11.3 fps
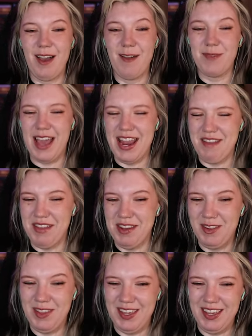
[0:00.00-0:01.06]
I'm kind of
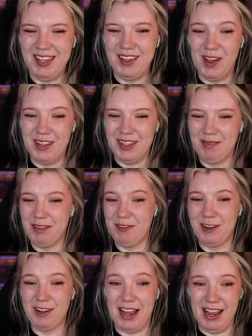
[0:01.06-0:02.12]
into the concept of
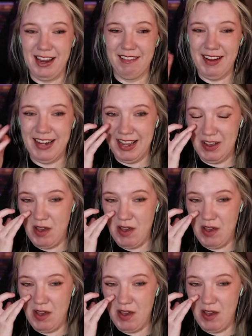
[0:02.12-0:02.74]
her dying right now.